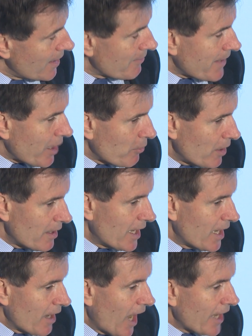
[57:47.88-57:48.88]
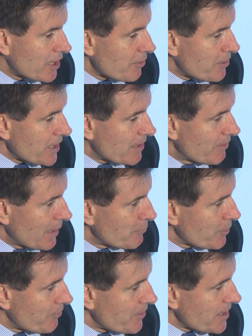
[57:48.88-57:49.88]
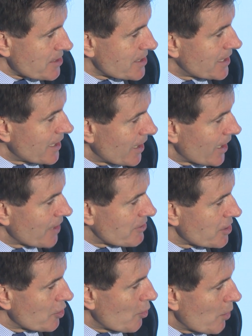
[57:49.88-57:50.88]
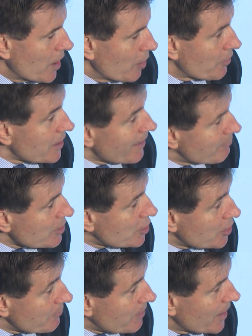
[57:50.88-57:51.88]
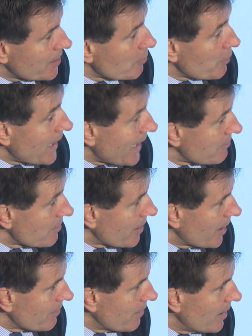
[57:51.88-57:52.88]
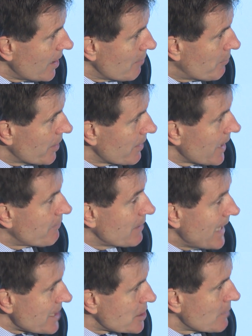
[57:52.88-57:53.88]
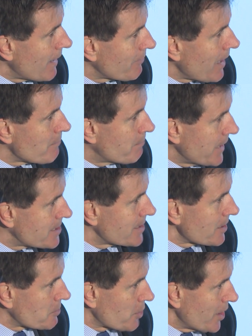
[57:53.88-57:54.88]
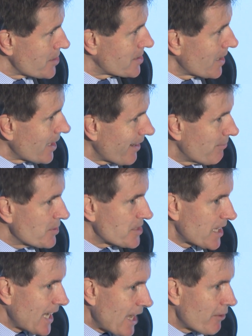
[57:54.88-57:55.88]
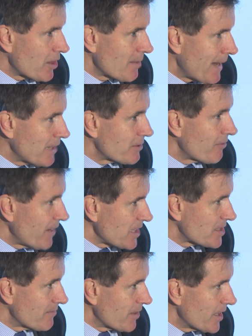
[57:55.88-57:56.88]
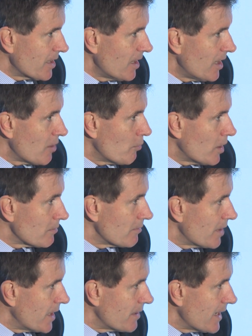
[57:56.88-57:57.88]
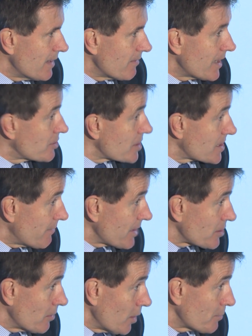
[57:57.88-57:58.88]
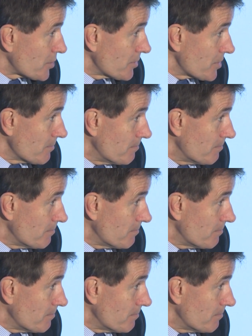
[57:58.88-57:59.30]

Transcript: Now, uh, I could think of a number of things that in an ideal world the government could have done that we hadn't done, but if, unless you have that basic trust in government to carry them out effectively, well, uh, it, they're just theoretical options.